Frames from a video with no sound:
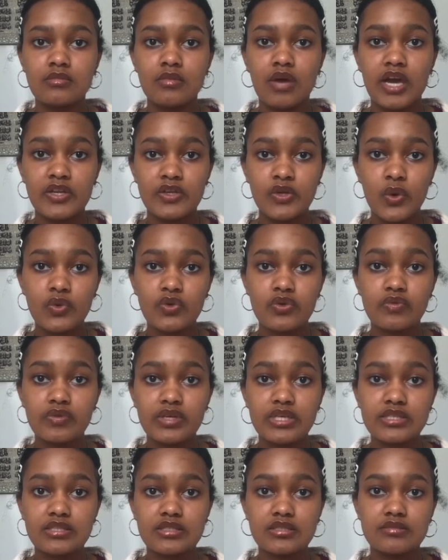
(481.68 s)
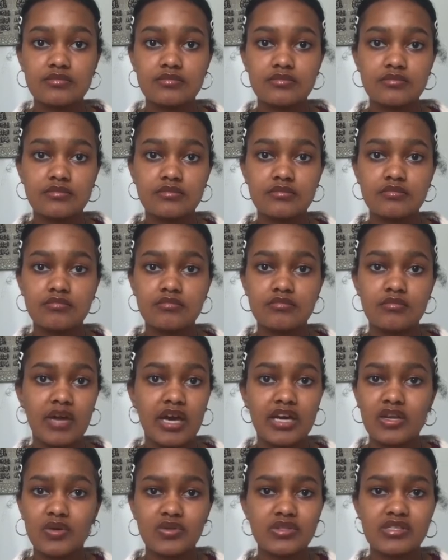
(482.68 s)
I know the reason. I
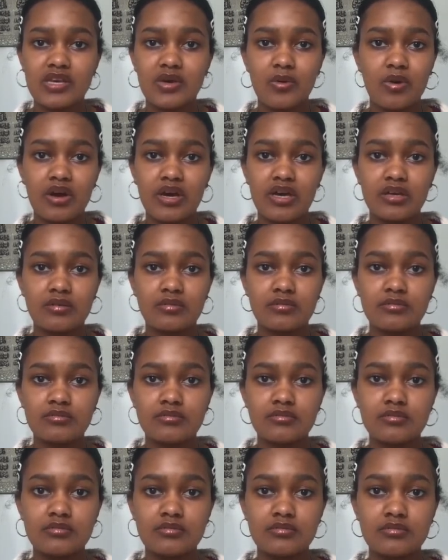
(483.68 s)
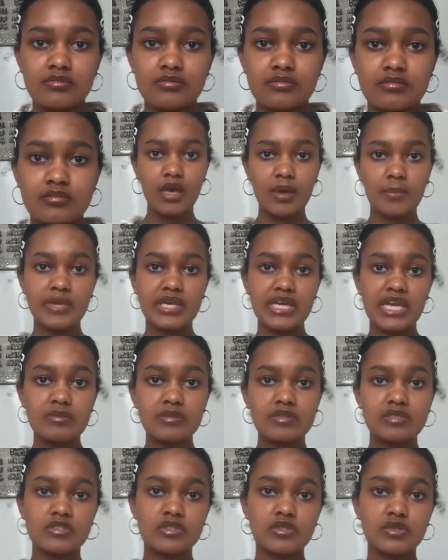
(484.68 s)
don't say why. My name
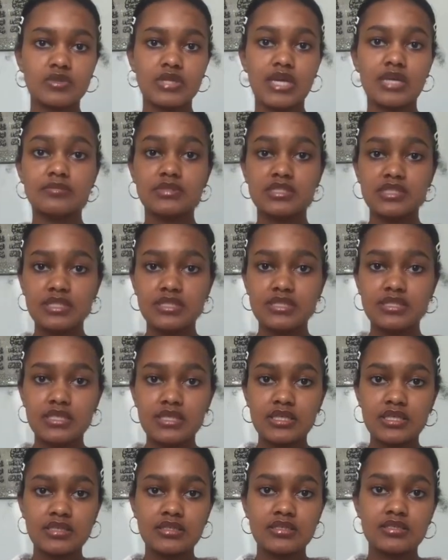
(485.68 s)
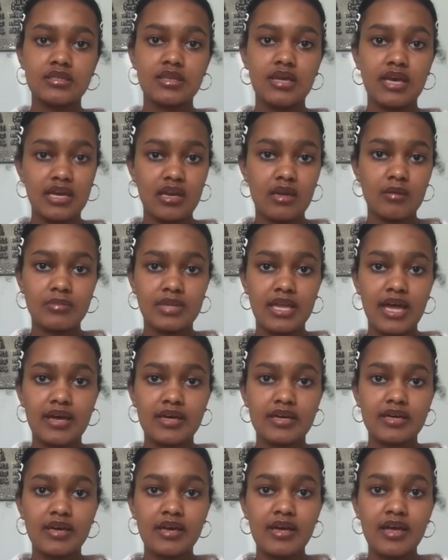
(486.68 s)
is Noon. I'm 16 and I'm
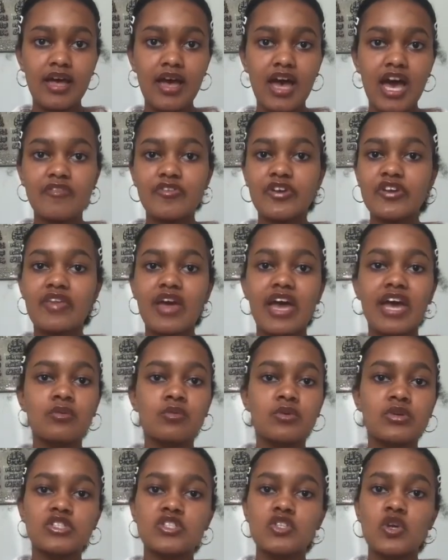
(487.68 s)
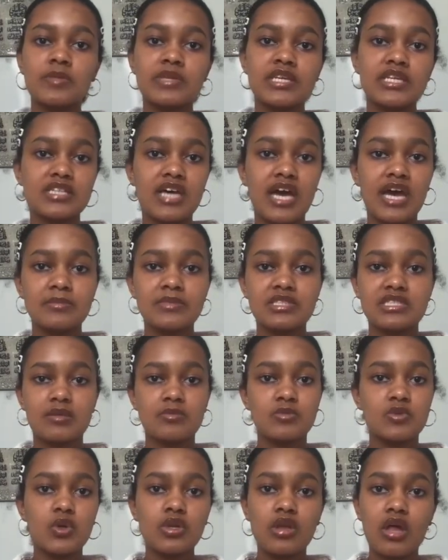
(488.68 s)
black. I've heard the N-word so many times that I'm
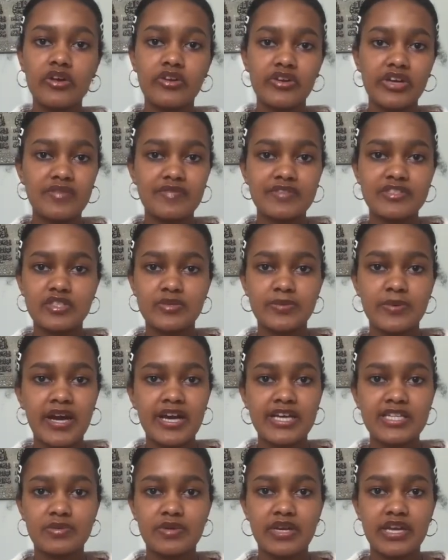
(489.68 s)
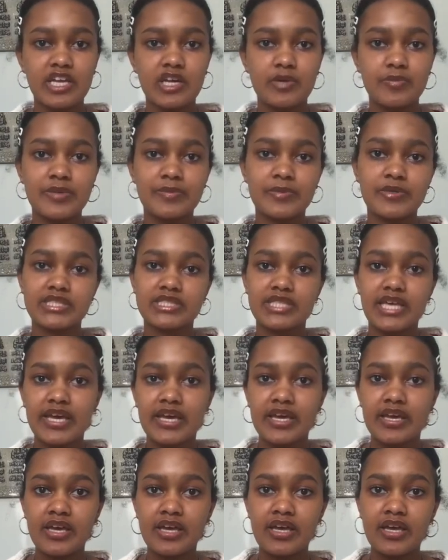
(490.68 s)
no longer even surprised when I hear people say it.